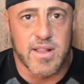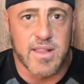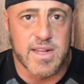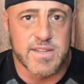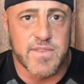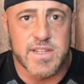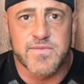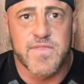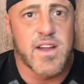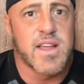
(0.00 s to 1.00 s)
Like, there's
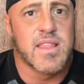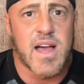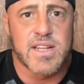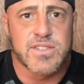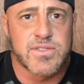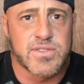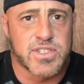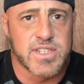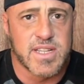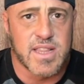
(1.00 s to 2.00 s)
very logical
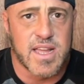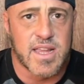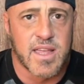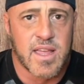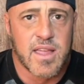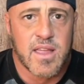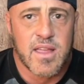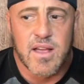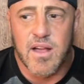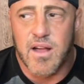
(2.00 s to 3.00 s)
shit. Like,
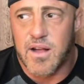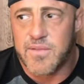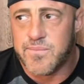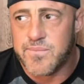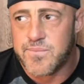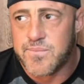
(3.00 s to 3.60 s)
um,